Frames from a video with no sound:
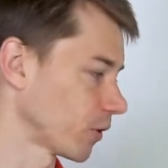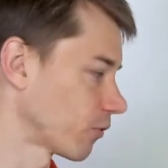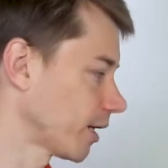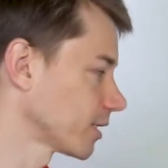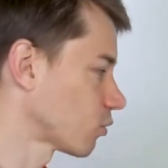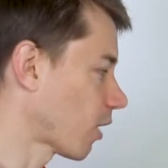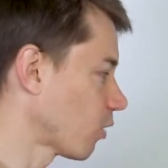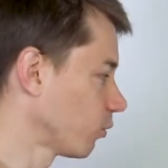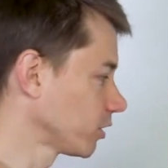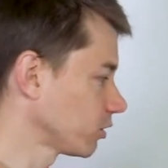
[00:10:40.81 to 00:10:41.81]
All right, so
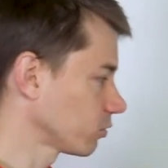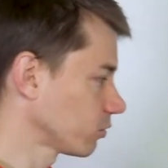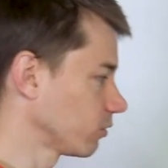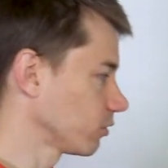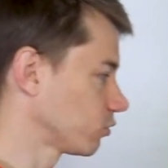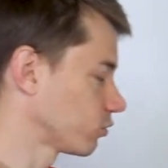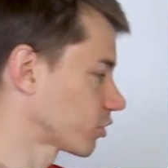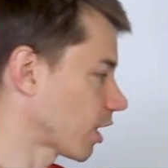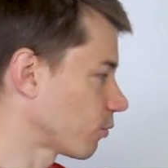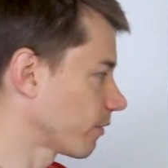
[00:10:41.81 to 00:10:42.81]
I wanted to, to
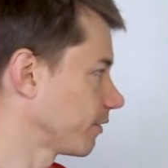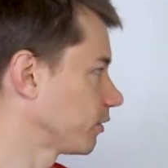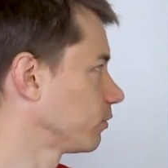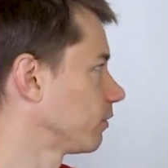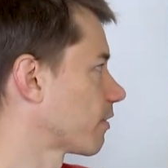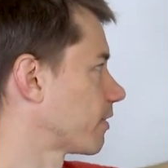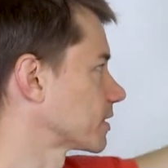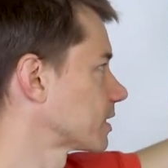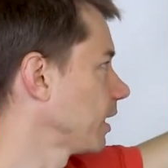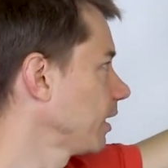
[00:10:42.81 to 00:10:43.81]
share with you the
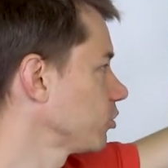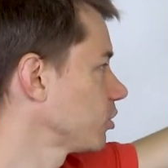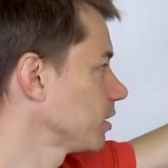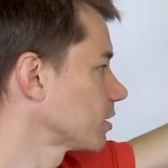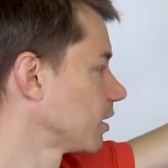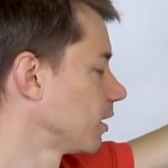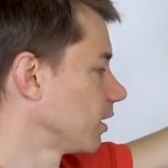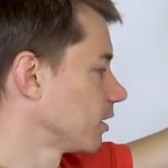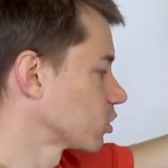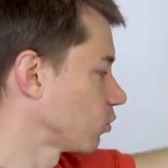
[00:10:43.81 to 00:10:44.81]
stages
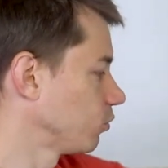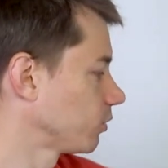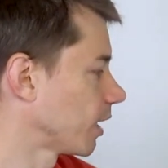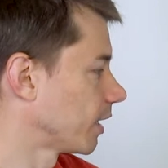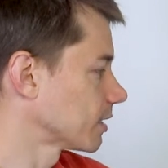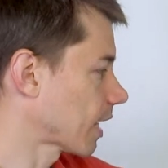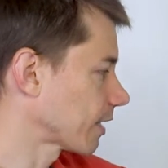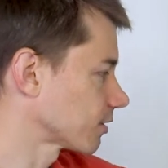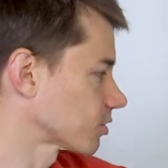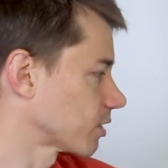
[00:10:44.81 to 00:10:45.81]
so you guys
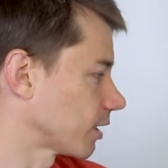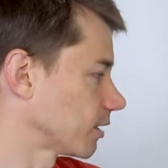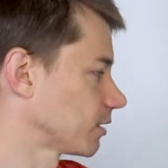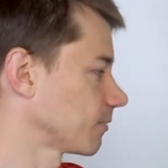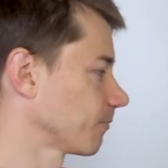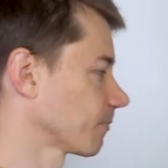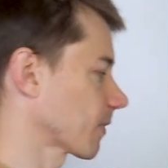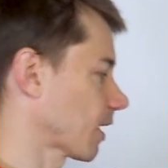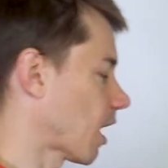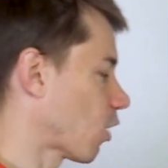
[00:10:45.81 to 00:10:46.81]
understand
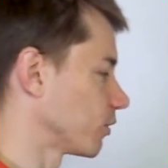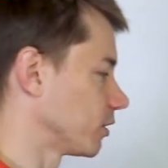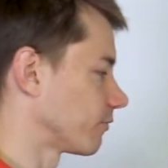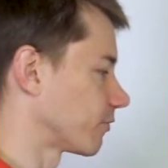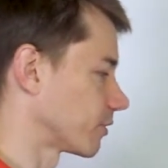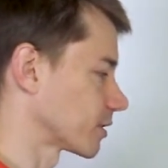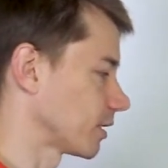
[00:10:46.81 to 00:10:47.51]
how it differs.